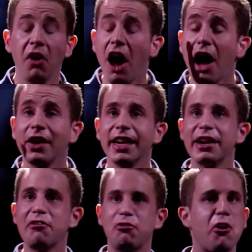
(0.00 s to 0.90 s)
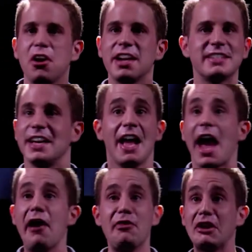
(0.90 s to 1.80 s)
family musical
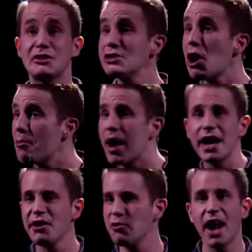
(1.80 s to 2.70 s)
Dear Evan Hansen